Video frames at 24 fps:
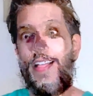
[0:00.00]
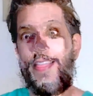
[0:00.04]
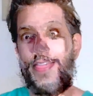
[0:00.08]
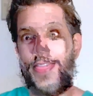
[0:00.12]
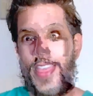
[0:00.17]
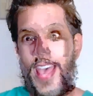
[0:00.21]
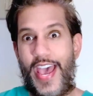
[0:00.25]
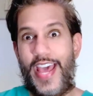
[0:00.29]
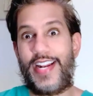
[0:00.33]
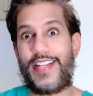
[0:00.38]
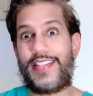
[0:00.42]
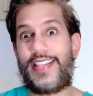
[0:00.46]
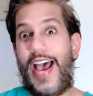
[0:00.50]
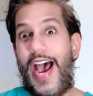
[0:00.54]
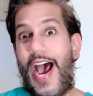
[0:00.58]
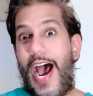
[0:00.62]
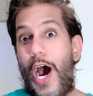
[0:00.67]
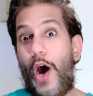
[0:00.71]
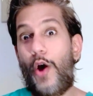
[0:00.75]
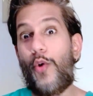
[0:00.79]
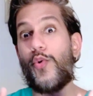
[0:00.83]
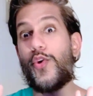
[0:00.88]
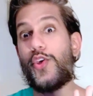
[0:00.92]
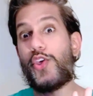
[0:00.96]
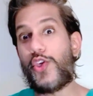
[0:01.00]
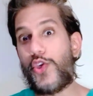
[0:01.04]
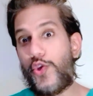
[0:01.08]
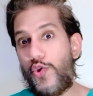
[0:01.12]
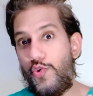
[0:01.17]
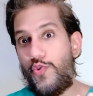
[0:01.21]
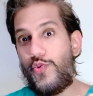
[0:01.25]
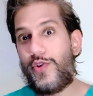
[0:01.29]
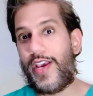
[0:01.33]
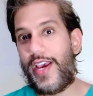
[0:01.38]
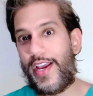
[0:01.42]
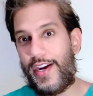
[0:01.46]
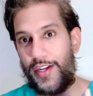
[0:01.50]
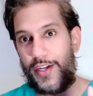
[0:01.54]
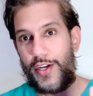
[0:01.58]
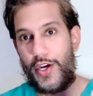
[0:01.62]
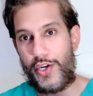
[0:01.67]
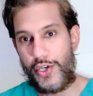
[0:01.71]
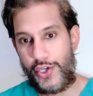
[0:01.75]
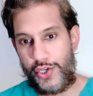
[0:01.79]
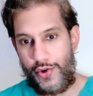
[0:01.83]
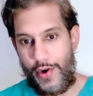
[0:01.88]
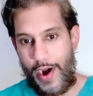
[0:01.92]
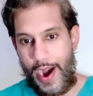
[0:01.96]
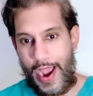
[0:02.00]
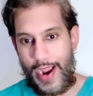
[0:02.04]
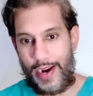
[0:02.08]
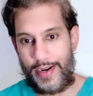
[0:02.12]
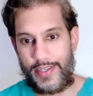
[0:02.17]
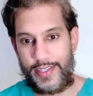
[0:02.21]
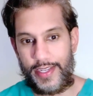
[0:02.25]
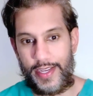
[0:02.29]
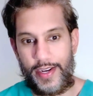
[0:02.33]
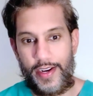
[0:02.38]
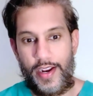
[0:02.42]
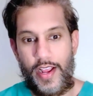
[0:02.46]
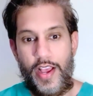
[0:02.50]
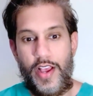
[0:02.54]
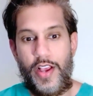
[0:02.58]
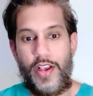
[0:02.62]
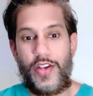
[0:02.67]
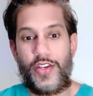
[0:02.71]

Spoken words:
that is how you can contract it.